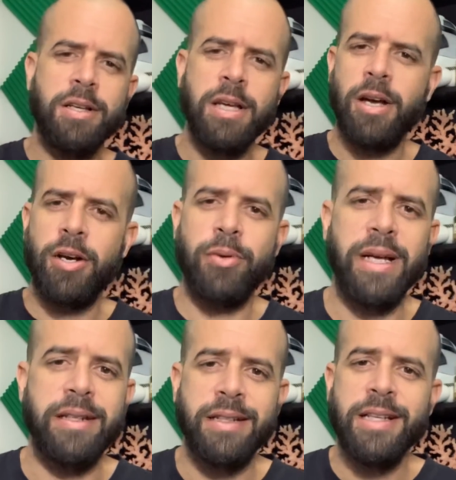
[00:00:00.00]
All right,
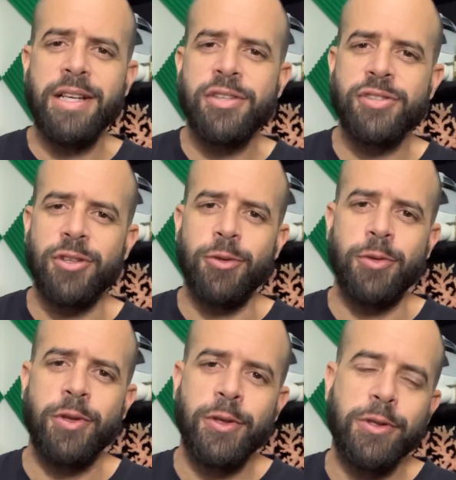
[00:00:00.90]
so
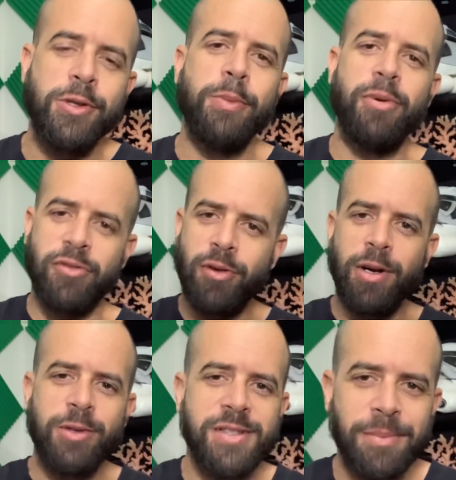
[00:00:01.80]
before I
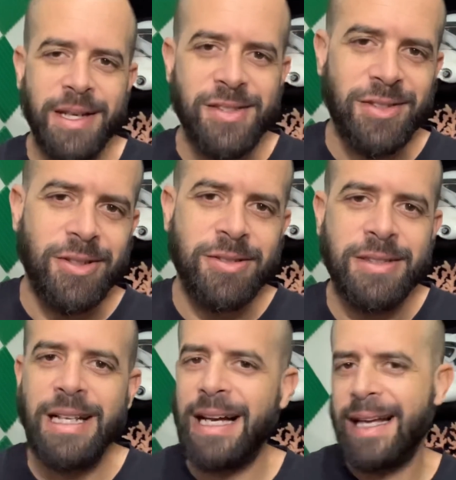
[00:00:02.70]
went to Mexico,
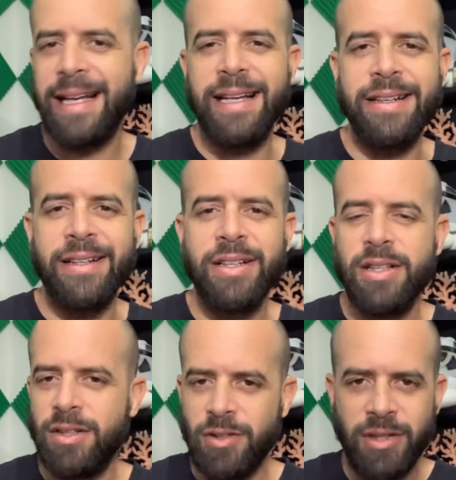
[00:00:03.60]
I had
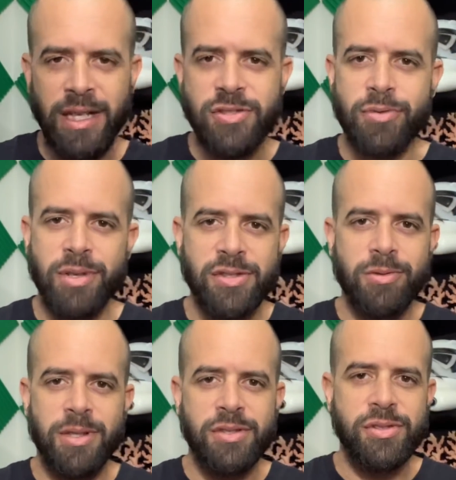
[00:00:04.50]
all kinds of crazy
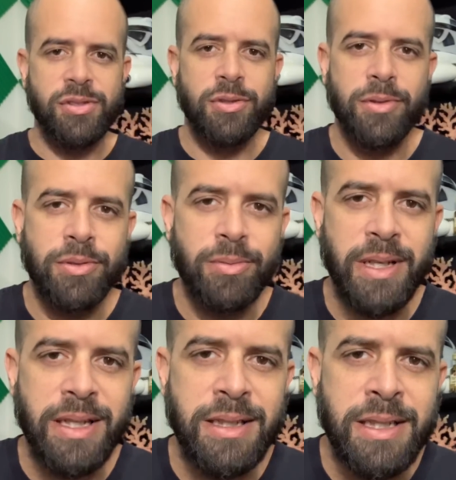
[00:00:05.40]
questions going through my
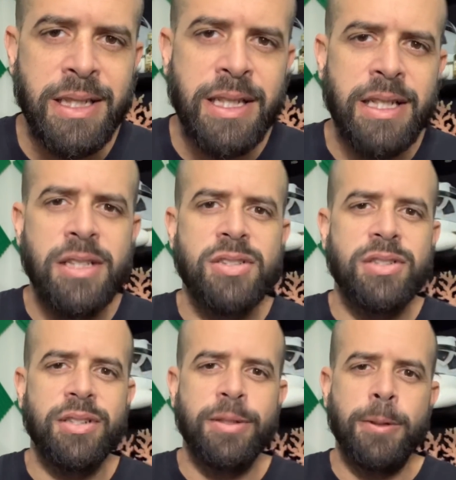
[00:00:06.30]
head.
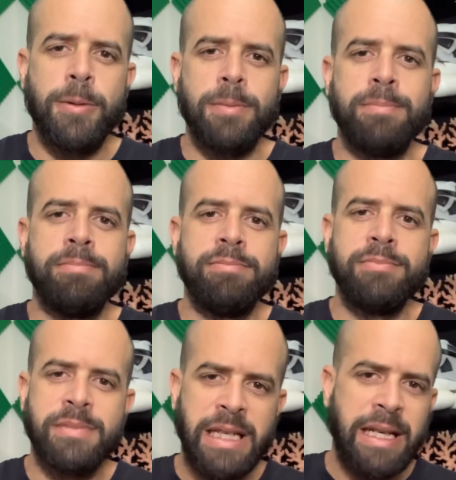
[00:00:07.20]
So
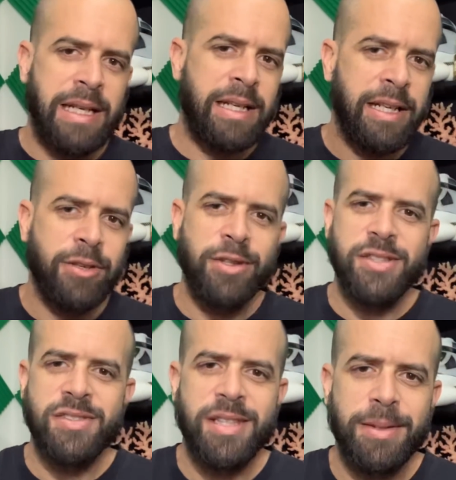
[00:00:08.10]
here are
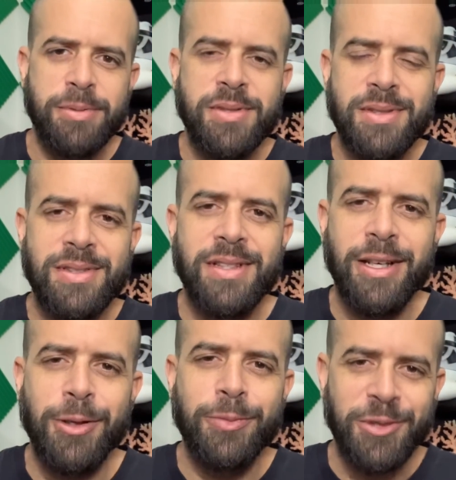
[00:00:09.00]
these tips to
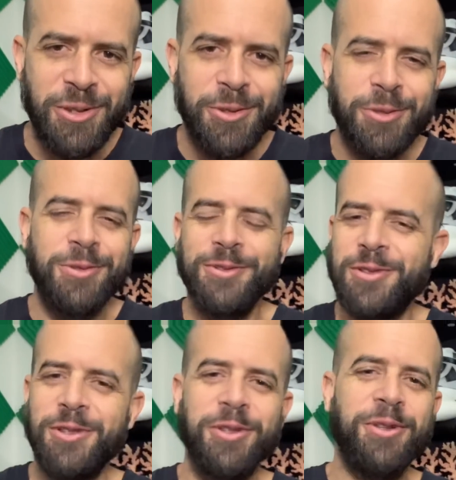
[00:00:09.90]
help you so
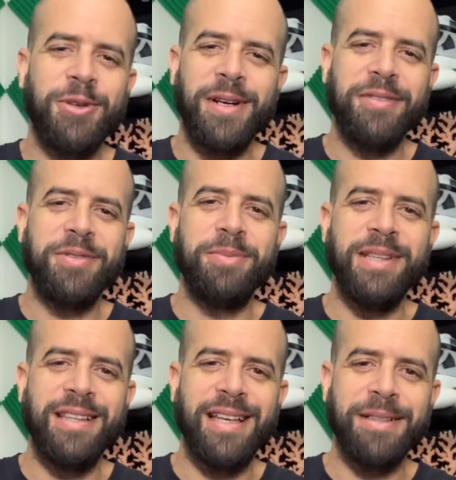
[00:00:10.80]
you don't have to be
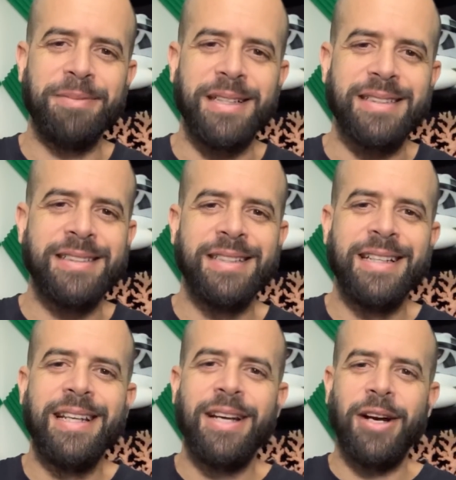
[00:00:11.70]
like me.
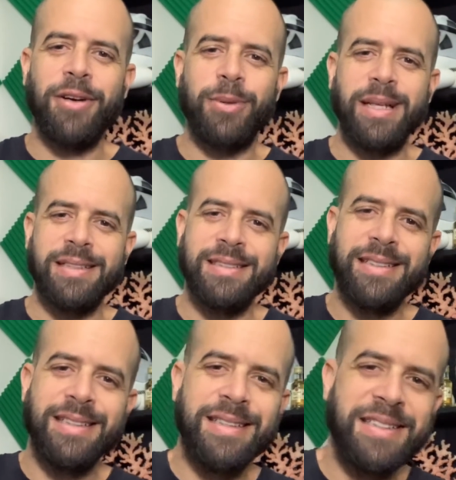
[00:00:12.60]
All right,
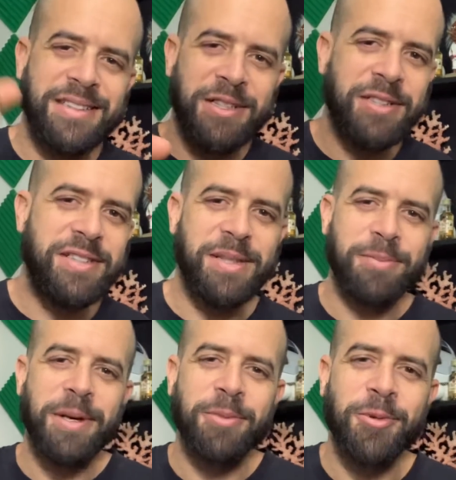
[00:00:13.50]
tip
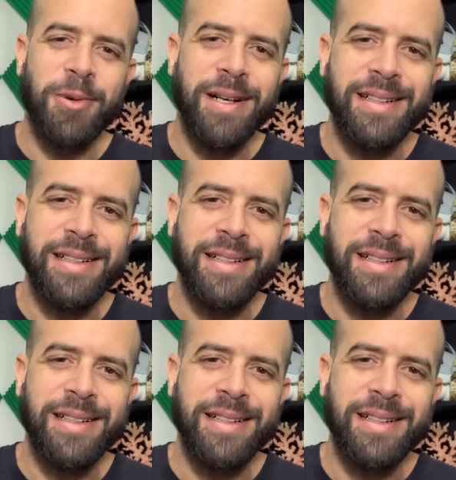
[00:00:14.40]
number 1.